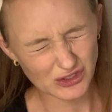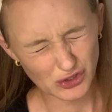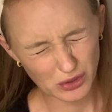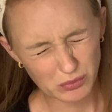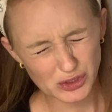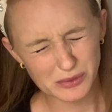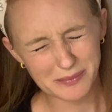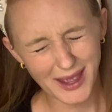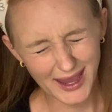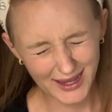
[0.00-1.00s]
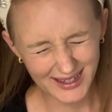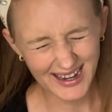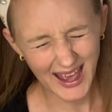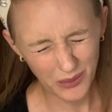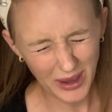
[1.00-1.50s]
so much pain.
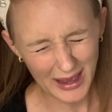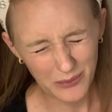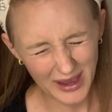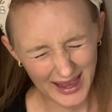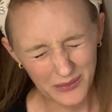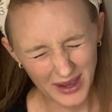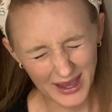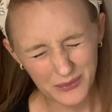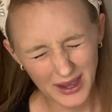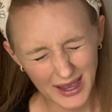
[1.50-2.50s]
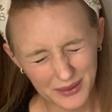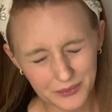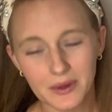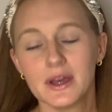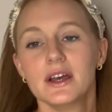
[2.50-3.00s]
Ow, ow, ow, ow, ow.
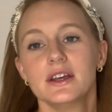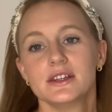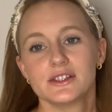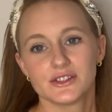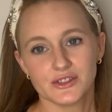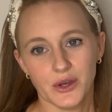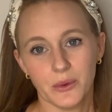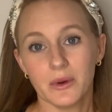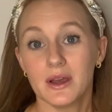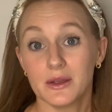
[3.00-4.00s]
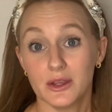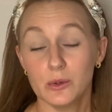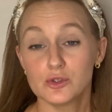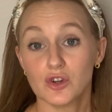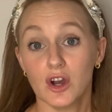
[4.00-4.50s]
So you
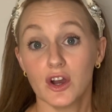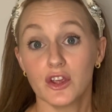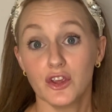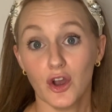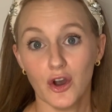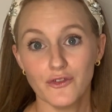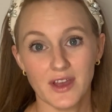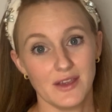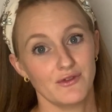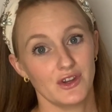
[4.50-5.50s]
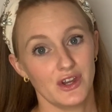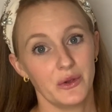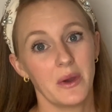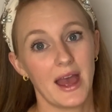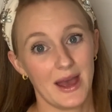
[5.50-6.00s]
draw your favourite new
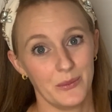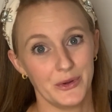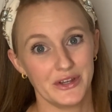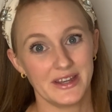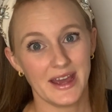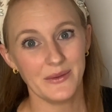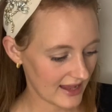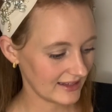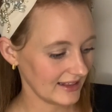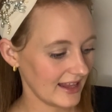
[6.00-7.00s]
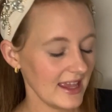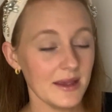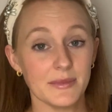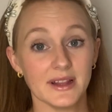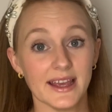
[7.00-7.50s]
at word now and
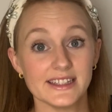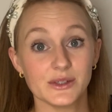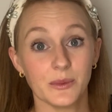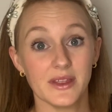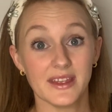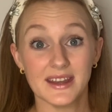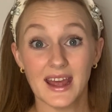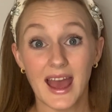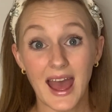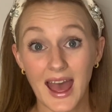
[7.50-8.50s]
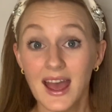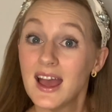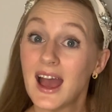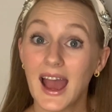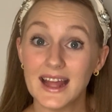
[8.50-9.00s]
label it with an a
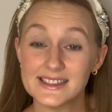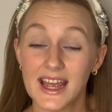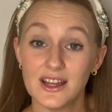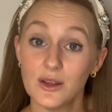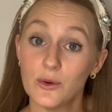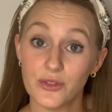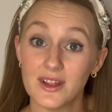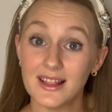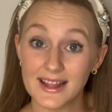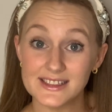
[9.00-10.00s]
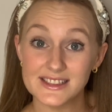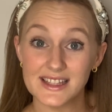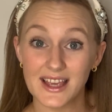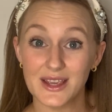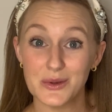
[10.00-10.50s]
and any other letters
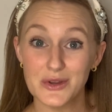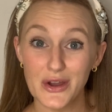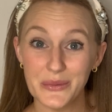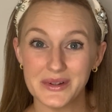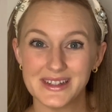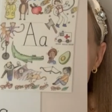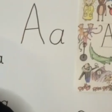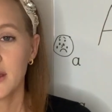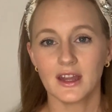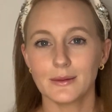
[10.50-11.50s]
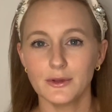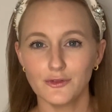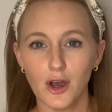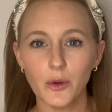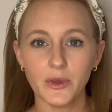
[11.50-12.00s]
that you know. Now
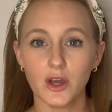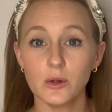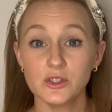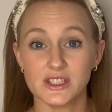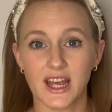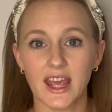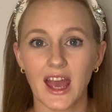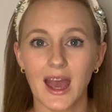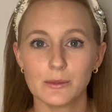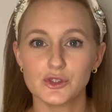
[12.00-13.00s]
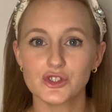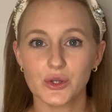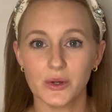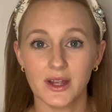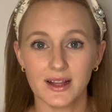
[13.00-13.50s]
before we go today, I'm just
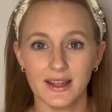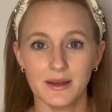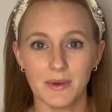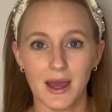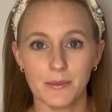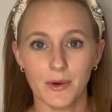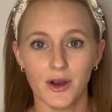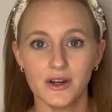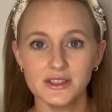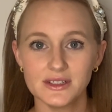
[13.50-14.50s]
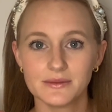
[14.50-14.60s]
going to clean my board